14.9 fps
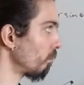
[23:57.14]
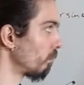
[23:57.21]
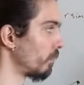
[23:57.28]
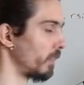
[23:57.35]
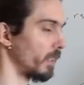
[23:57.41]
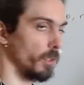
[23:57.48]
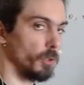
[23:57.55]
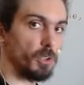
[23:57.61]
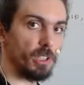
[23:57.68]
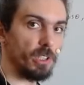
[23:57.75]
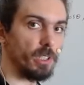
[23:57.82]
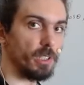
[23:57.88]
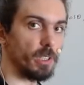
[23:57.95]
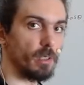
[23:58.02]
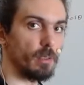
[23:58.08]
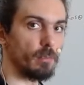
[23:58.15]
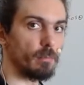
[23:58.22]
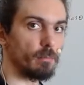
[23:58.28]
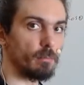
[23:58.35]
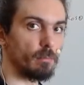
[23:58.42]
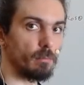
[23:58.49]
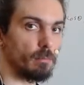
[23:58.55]
that you see here,
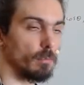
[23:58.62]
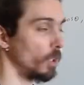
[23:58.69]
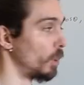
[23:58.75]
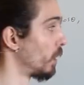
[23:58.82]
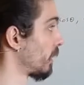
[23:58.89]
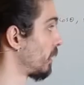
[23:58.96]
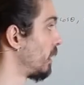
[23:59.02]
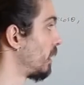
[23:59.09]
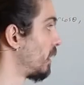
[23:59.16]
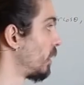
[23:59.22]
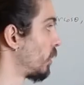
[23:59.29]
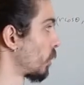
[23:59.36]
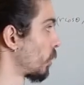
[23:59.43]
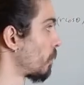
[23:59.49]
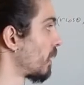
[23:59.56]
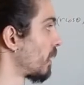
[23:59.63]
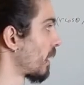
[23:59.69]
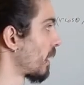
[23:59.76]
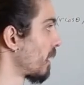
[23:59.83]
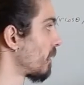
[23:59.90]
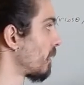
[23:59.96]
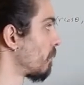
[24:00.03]
this is
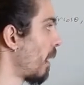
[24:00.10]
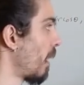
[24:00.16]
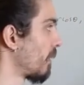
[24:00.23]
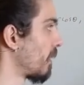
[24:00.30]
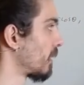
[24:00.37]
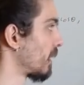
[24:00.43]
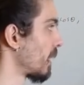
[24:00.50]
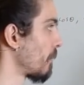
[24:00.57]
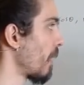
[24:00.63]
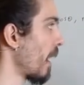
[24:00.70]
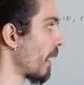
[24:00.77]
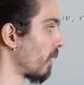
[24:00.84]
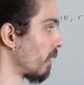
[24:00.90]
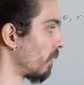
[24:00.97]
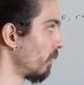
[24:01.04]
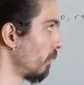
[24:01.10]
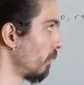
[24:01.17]
subtended by the same angle.